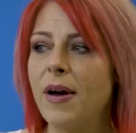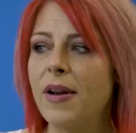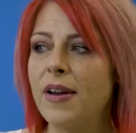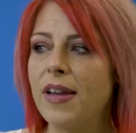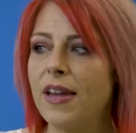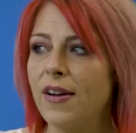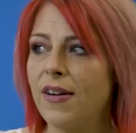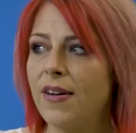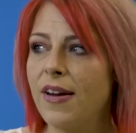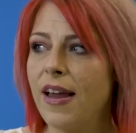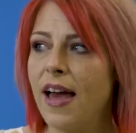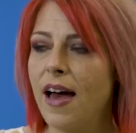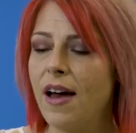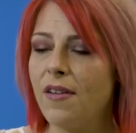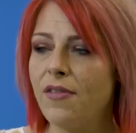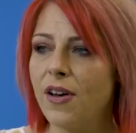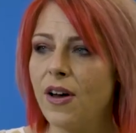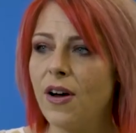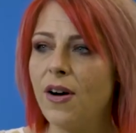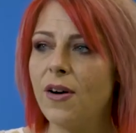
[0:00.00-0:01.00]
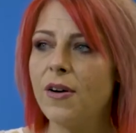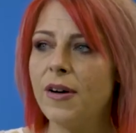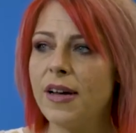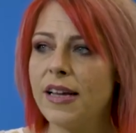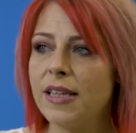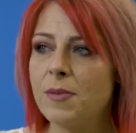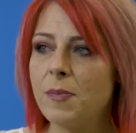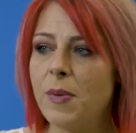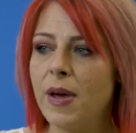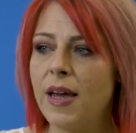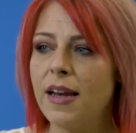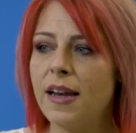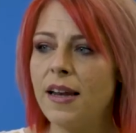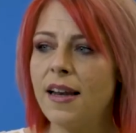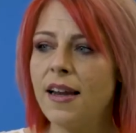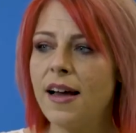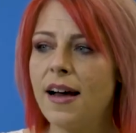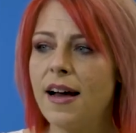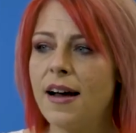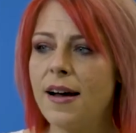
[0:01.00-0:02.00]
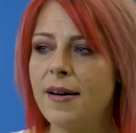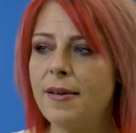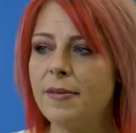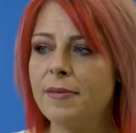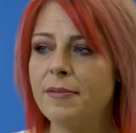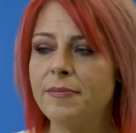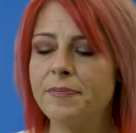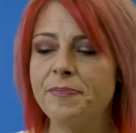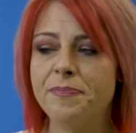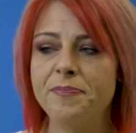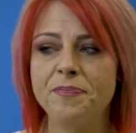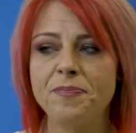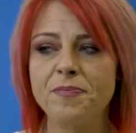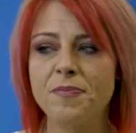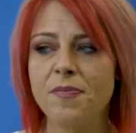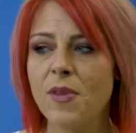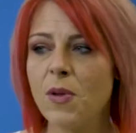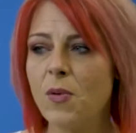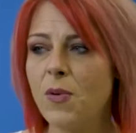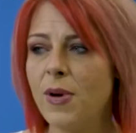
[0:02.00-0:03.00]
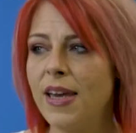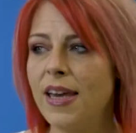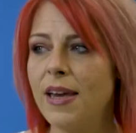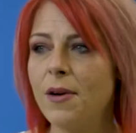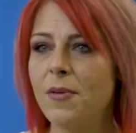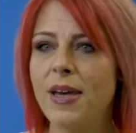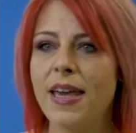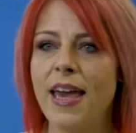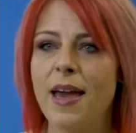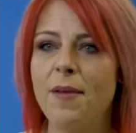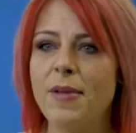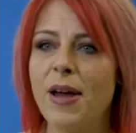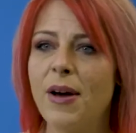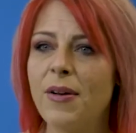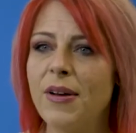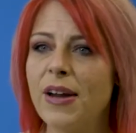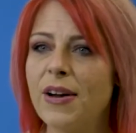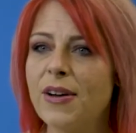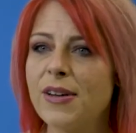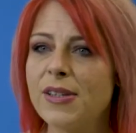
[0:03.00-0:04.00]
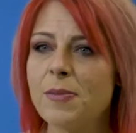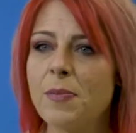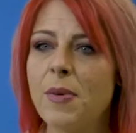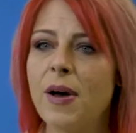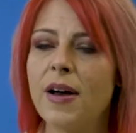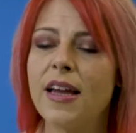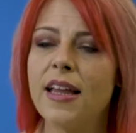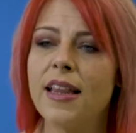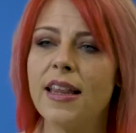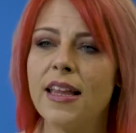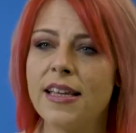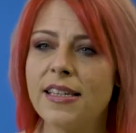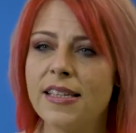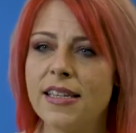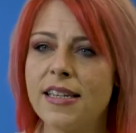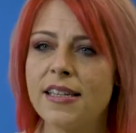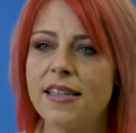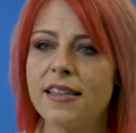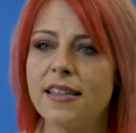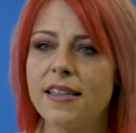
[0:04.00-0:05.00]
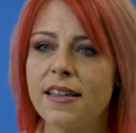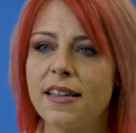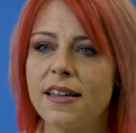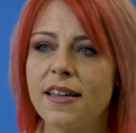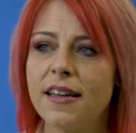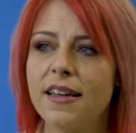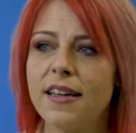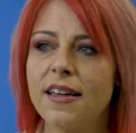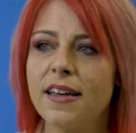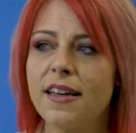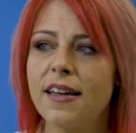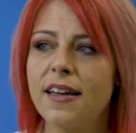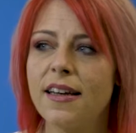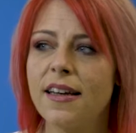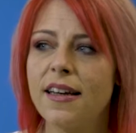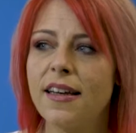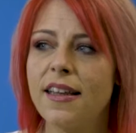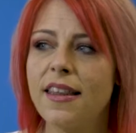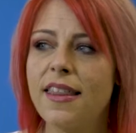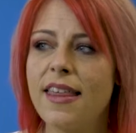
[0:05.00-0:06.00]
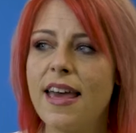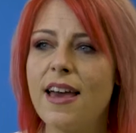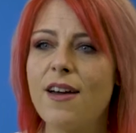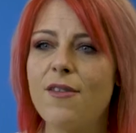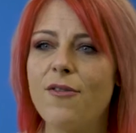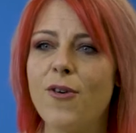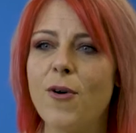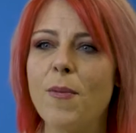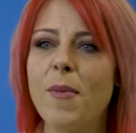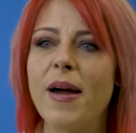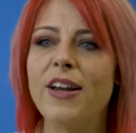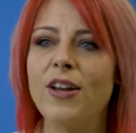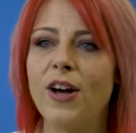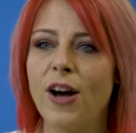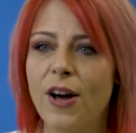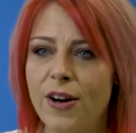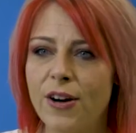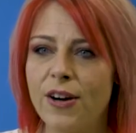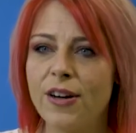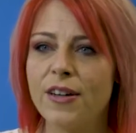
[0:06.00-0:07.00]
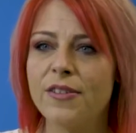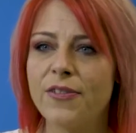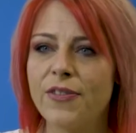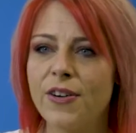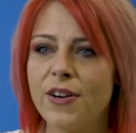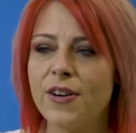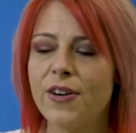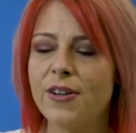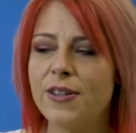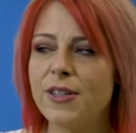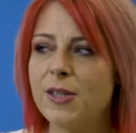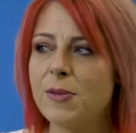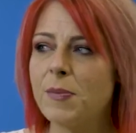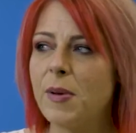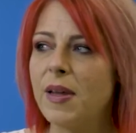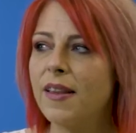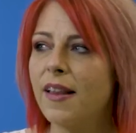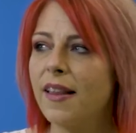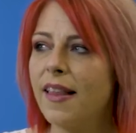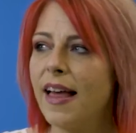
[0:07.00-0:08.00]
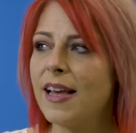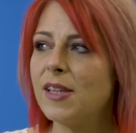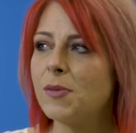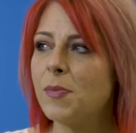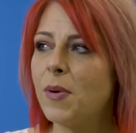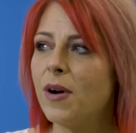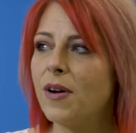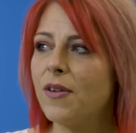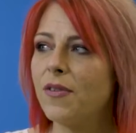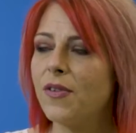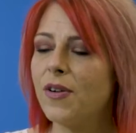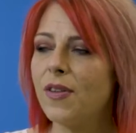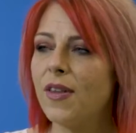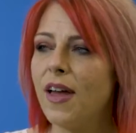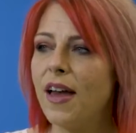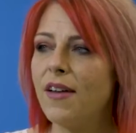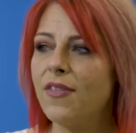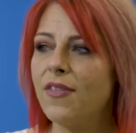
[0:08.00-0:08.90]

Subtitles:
1.5 years ago. It's been. We came down here as a bucket list thing for my daughter, for her to spend the last part of her life